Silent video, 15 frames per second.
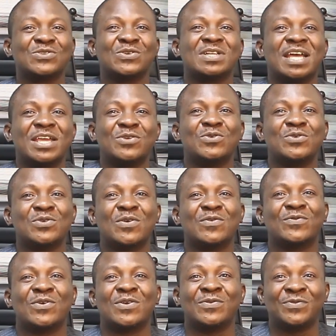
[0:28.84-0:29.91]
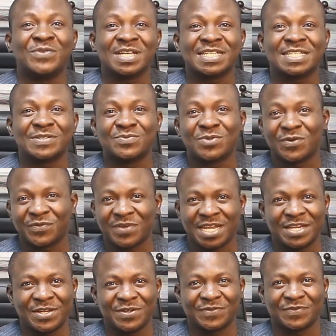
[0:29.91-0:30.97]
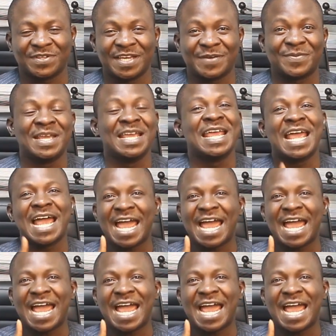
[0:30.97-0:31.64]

so that you will not fall victim of any of them.